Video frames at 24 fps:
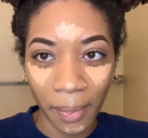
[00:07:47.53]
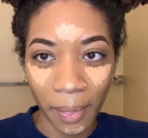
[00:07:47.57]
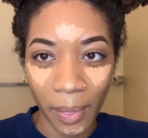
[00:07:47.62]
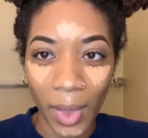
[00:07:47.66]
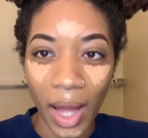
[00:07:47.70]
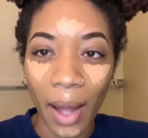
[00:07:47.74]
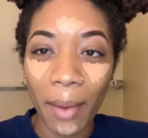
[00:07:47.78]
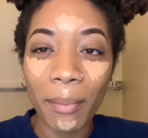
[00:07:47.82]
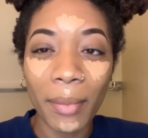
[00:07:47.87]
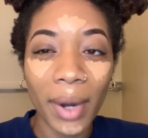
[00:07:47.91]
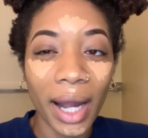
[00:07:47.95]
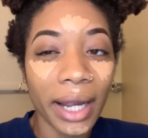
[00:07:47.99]

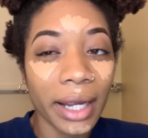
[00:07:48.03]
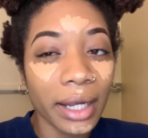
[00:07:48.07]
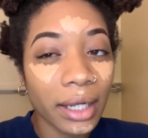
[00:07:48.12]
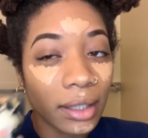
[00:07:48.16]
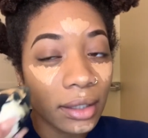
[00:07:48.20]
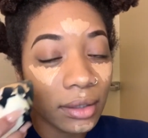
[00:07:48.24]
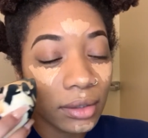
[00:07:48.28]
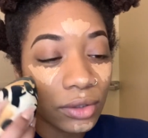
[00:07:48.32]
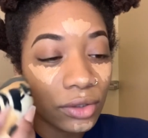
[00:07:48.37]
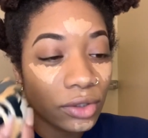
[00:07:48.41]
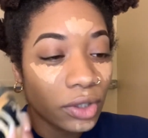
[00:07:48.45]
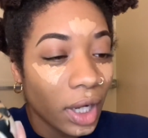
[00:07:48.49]

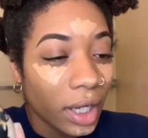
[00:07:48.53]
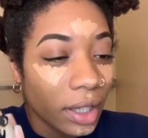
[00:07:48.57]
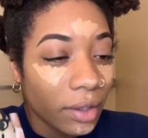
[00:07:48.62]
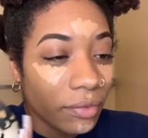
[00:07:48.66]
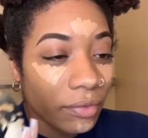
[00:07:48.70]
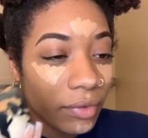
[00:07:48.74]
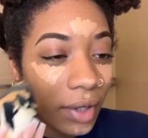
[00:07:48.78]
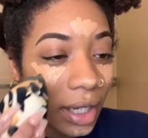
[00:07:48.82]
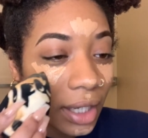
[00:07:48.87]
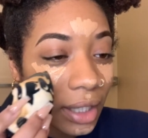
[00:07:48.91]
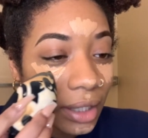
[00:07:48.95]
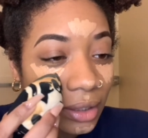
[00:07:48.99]
might try to
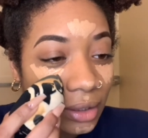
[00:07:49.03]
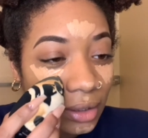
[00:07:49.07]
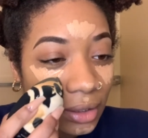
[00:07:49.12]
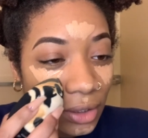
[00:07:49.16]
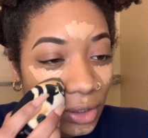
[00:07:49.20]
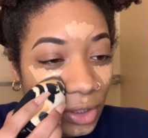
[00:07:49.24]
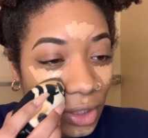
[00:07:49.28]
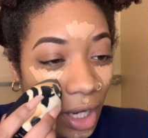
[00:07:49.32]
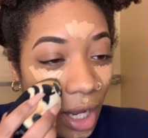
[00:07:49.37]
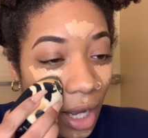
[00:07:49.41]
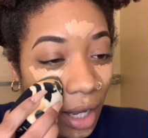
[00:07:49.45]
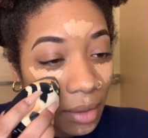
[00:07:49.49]
find a
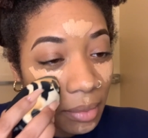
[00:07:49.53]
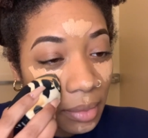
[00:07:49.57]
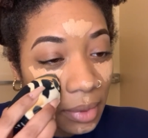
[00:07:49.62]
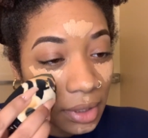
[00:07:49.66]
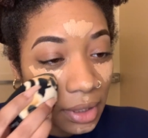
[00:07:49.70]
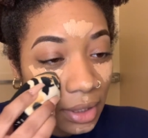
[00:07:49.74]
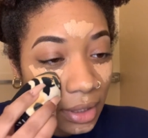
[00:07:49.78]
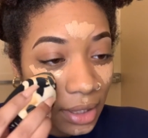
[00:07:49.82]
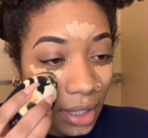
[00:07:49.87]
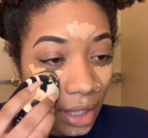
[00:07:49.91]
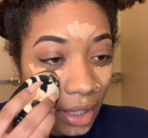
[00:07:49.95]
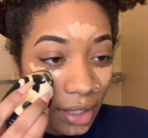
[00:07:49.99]
job in the
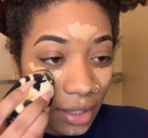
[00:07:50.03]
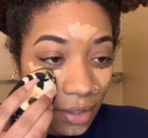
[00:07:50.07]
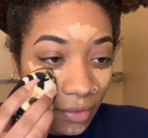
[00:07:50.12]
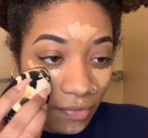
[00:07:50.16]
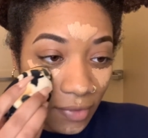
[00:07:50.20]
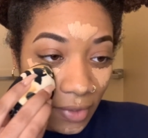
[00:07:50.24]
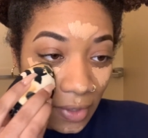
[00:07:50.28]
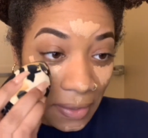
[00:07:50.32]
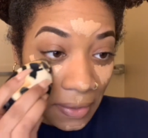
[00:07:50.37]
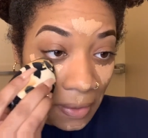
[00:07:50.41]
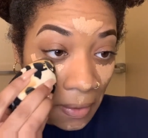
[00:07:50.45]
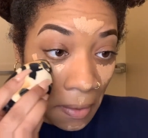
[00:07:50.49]
science
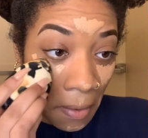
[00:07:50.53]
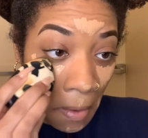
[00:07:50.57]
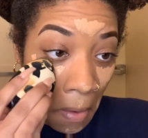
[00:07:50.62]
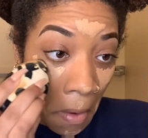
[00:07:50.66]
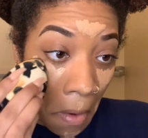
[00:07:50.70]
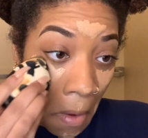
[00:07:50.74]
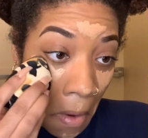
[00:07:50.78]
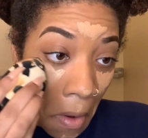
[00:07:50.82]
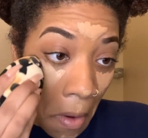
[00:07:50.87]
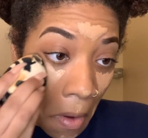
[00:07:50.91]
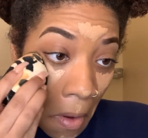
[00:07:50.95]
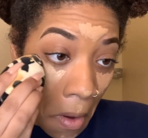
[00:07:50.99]
field.
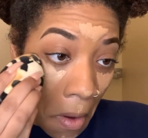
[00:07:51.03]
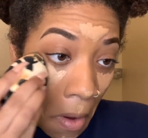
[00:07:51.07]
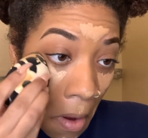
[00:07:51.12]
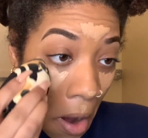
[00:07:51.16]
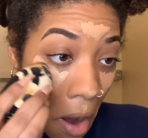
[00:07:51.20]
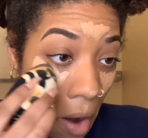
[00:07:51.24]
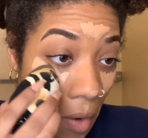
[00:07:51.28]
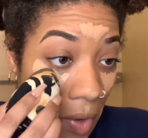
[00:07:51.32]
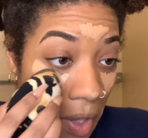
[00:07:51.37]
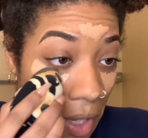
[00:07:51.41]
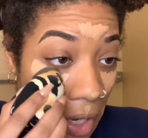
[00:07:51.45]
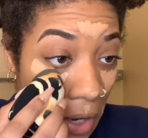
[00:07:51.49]
I
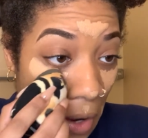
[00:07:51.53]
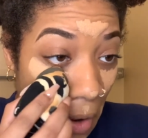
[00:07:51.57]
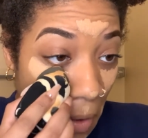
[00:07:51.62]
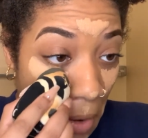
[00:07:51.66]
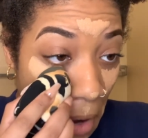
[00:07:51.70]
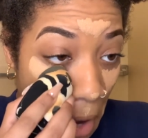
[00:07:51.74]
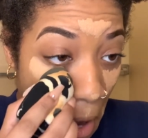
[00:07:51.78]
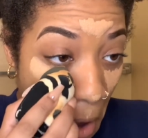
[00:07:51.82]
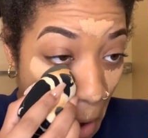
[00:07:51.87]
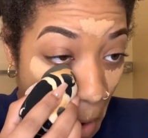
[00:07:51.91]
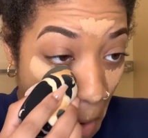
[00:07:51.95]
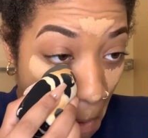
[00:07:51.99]
really don't
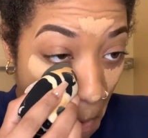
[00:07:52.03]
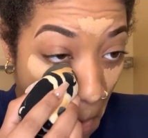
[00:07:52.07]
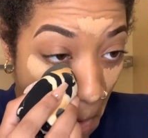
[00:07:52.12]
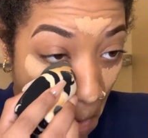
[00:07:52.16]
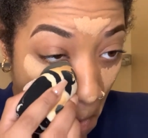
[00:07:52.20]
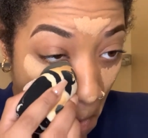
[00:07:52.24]
know.